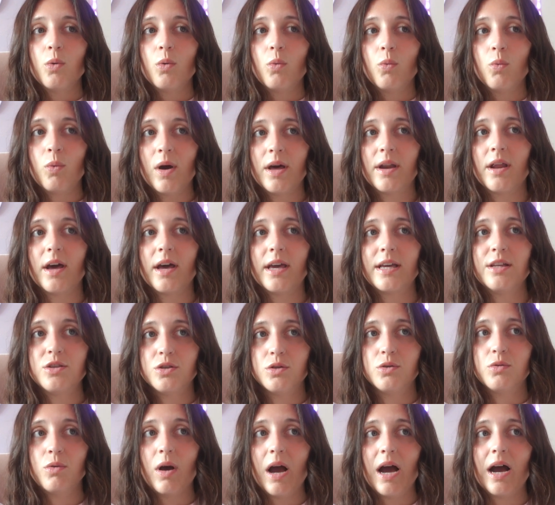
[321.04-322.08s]
when I
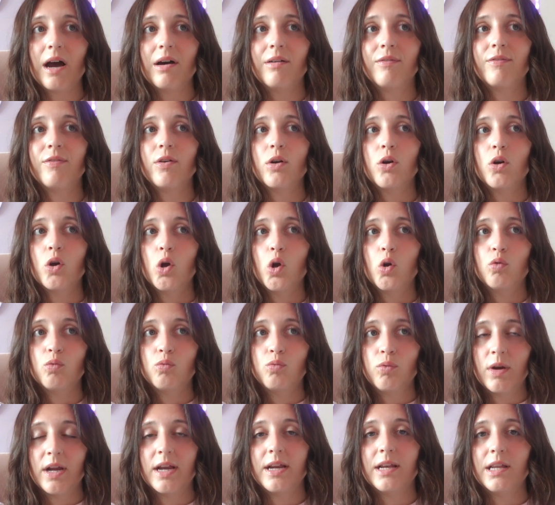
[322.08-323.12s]
do have
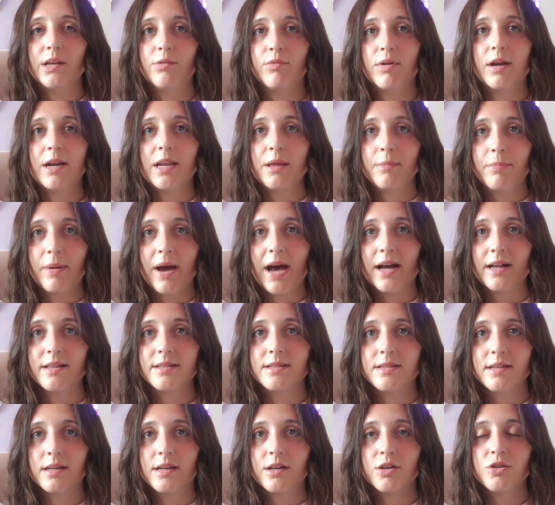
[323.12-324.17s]
really bad
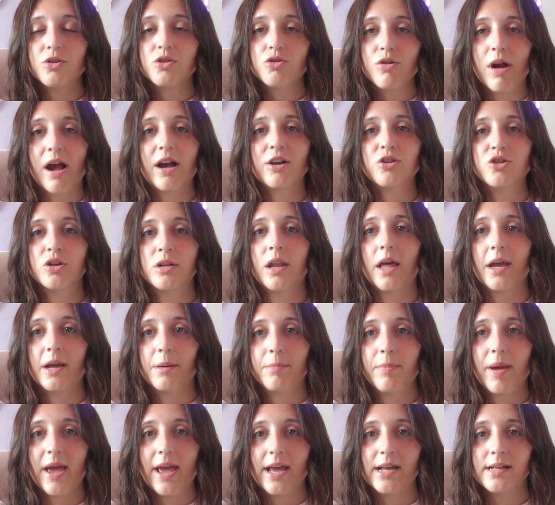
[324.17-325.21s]
contraction-like
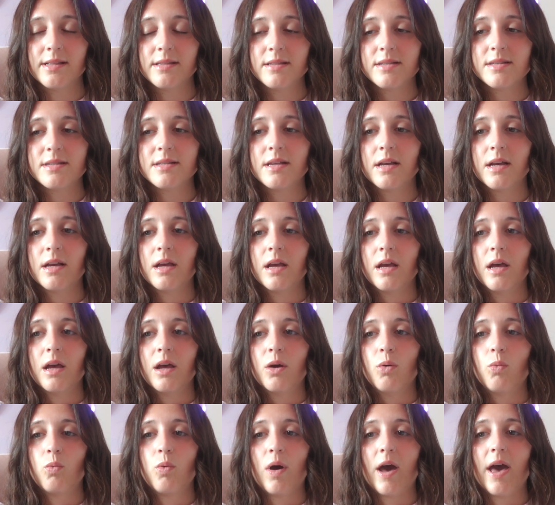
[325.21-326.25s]
pains
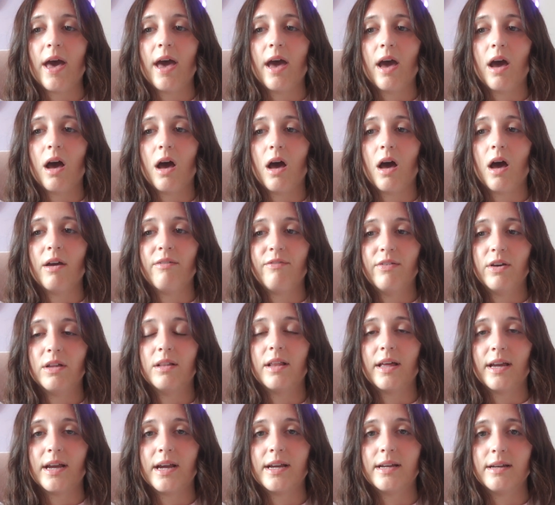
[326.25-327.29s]
where I feel
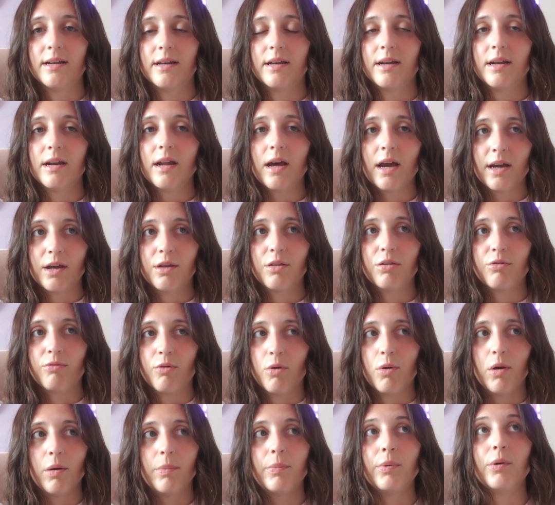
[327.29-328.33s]
like I could
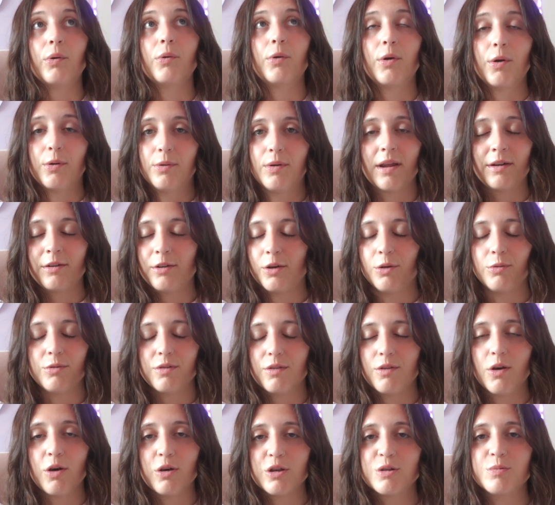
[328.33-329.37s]
throw up or go to
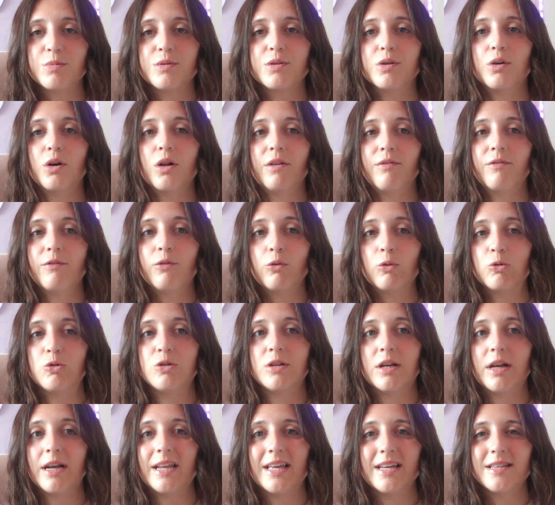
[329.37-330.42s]
the hospital.
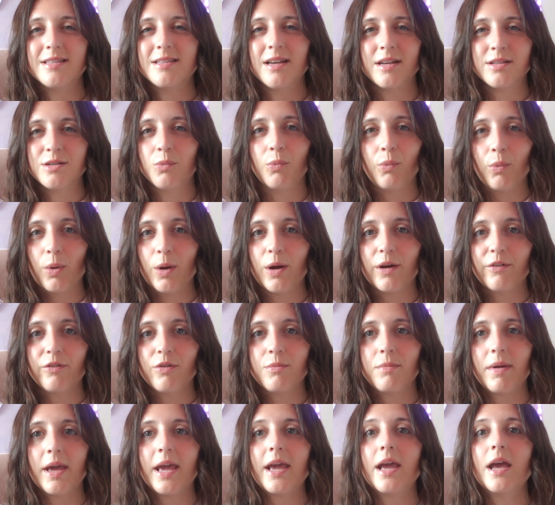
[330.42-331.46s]
Unfortunately, it doesn't work for
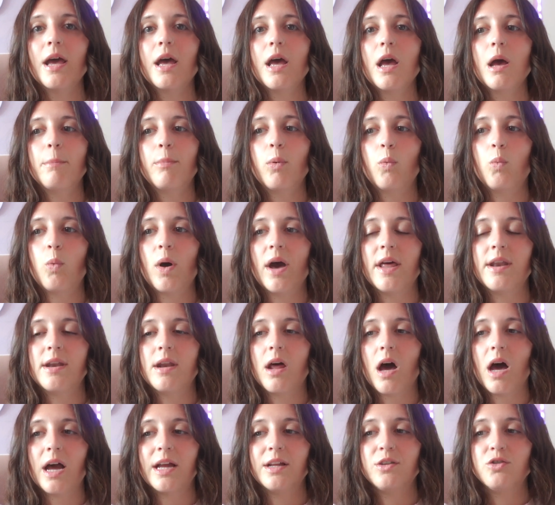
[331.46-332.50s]
me, but when
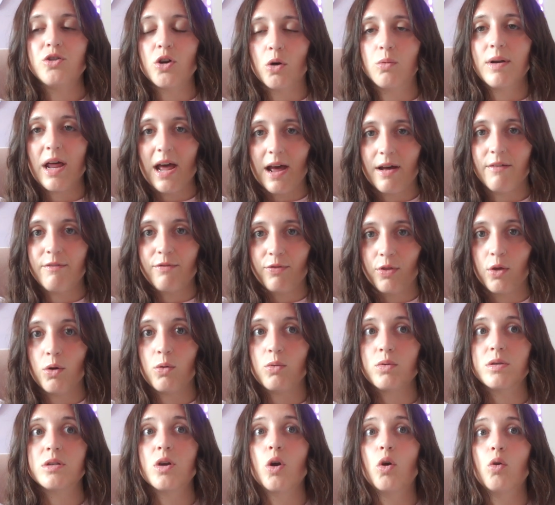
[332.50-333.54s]
I don't have
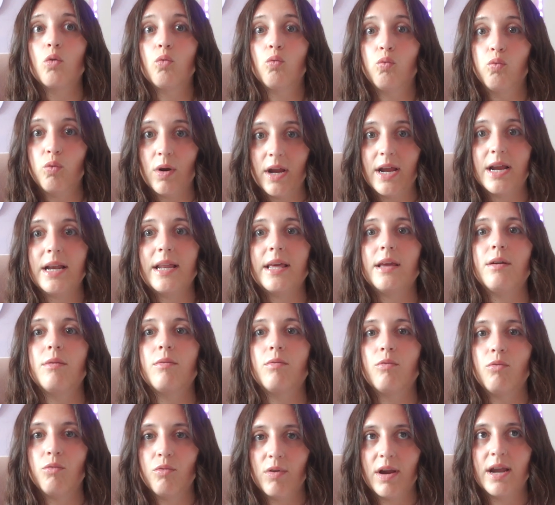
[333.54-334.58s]
those
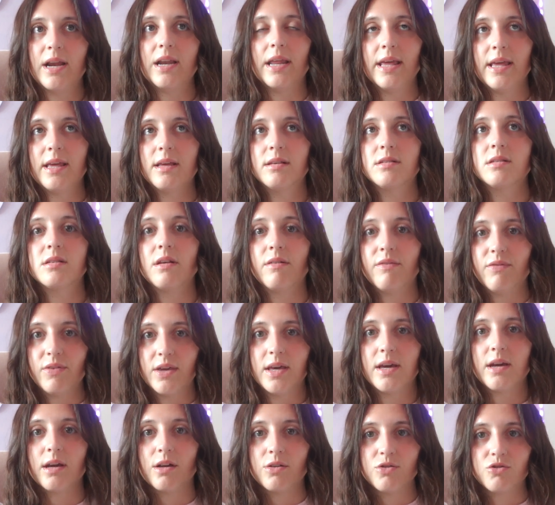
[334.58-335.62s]
really
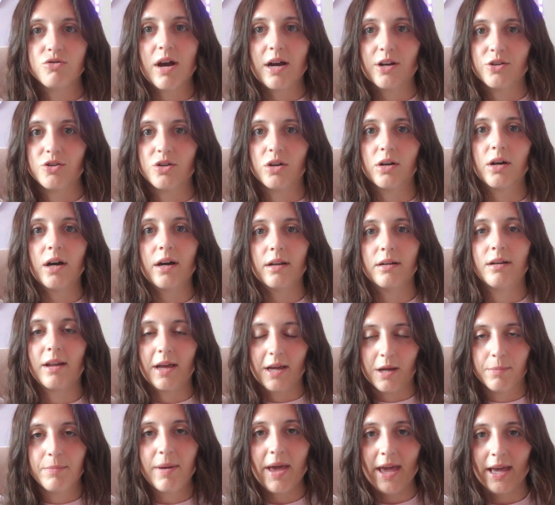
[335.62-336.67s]
severe
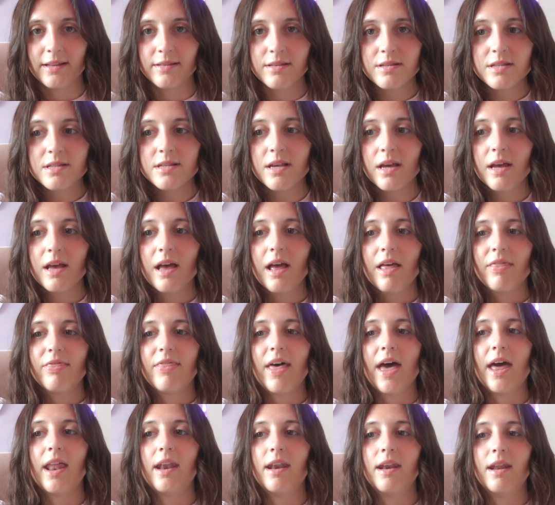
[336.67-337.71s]
contraction-like pains,
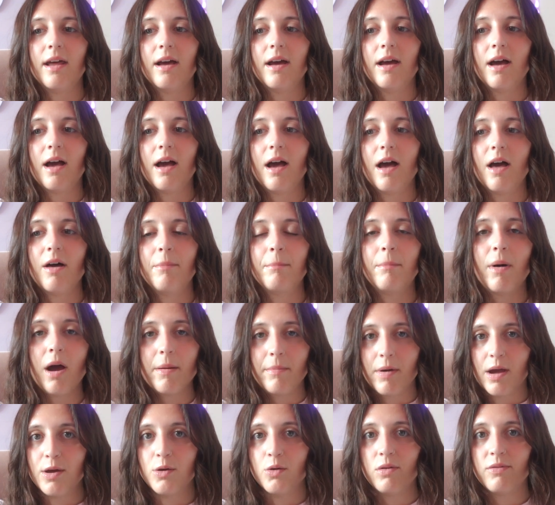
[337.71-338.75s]
then my
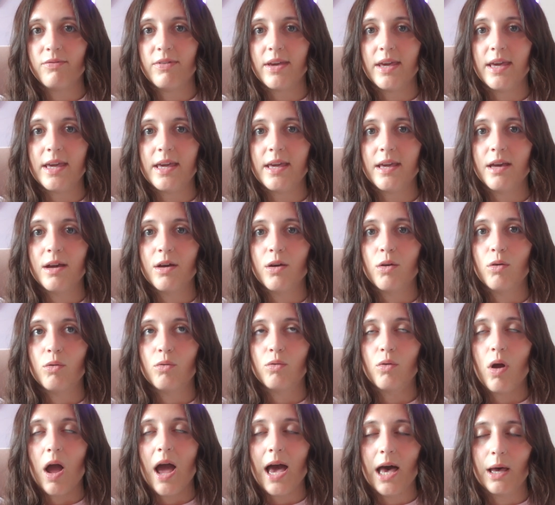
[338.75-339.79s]
IMOVIE
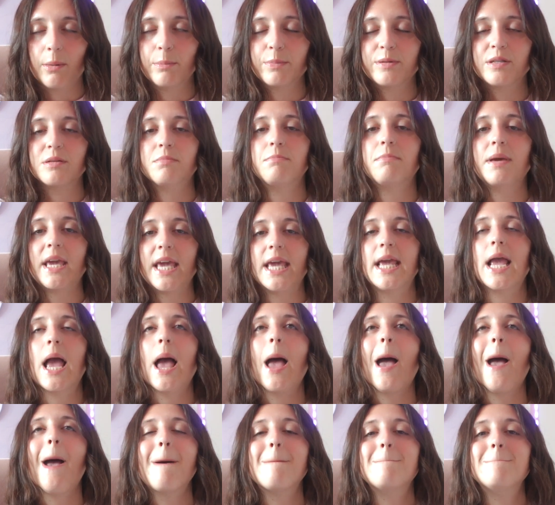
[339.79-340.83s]
helps me
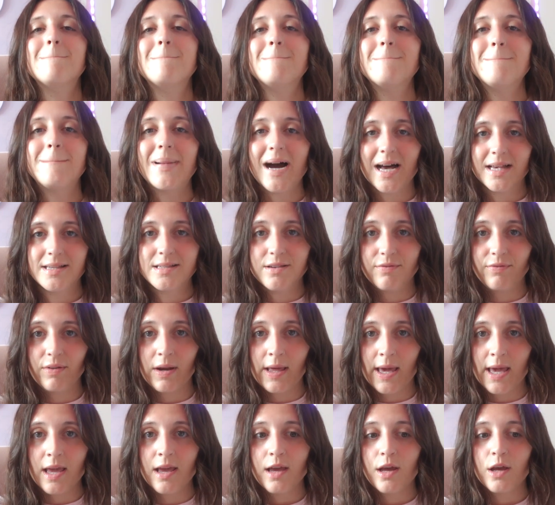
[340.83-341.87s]

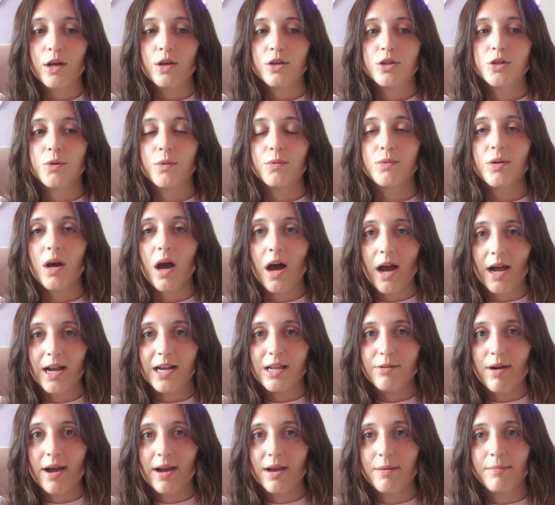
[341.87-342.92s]
massively. So I would highly
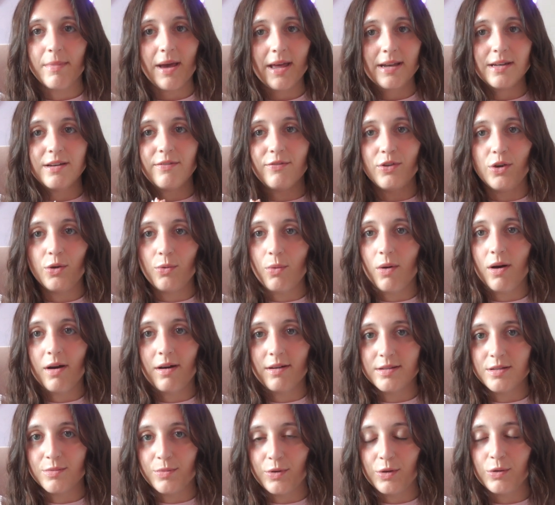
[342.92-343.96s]
recommend, if you are
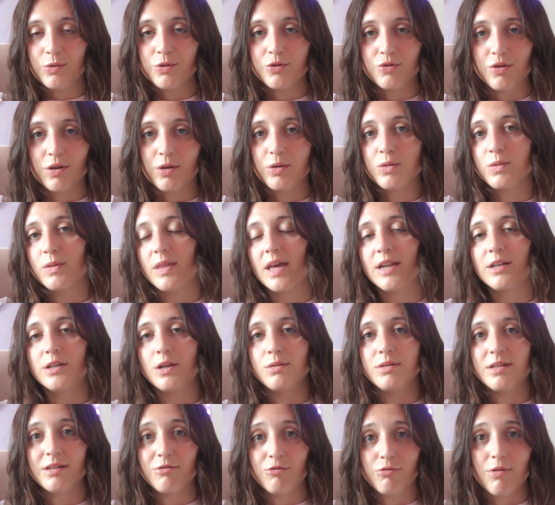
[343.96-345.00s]
someone who struggles with endo,
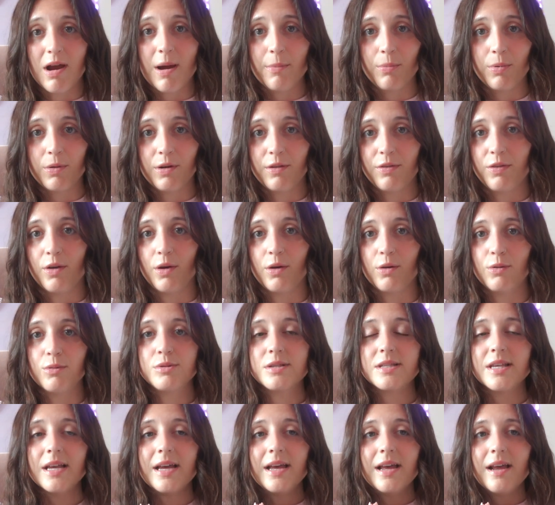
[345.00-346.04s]
to grab one of
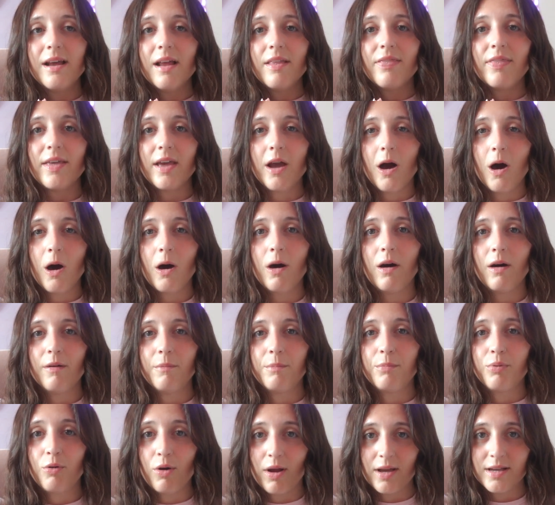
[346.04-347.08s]
those. They are
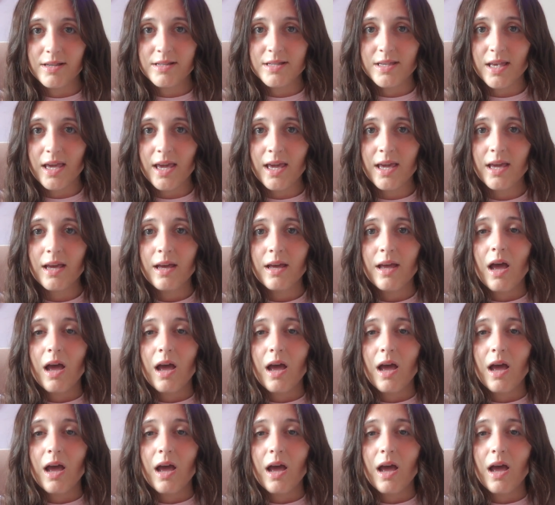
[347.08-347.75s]
pricey,